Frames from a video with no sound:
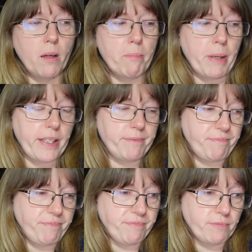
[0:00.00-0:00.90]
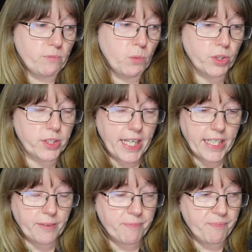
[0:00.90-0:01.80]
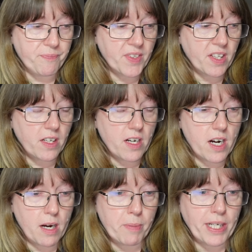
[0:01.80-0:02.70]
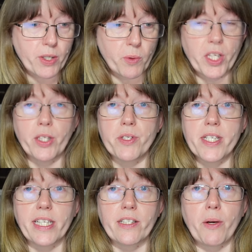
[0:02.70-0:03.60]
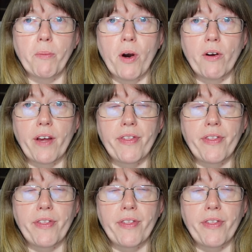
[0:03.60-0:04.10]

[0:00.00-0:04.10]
but we'll see. But I do want to use TikTok more.